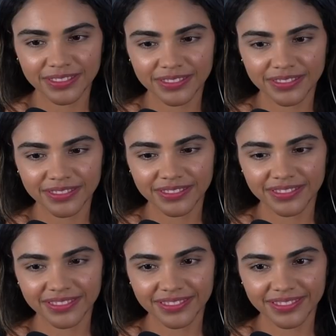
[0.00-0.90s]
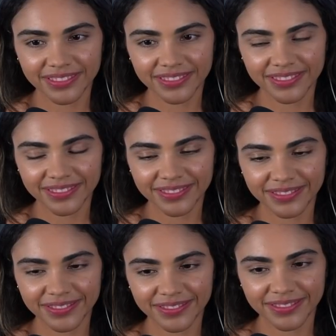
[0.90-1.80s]

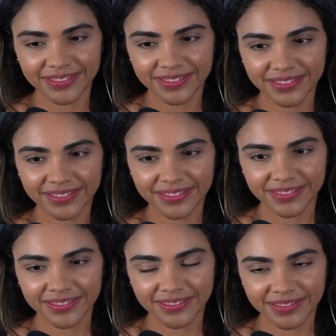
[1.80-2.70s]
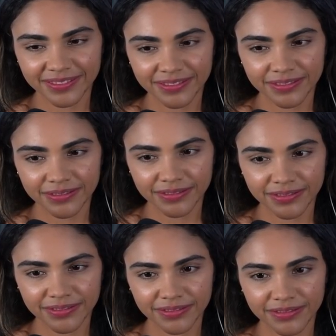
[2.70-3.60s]

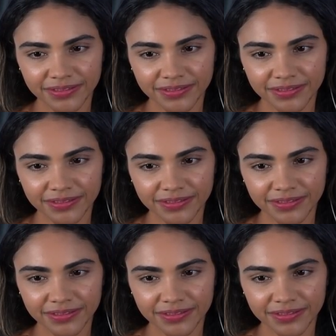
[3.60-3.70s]
No words are spoken by the person on screen.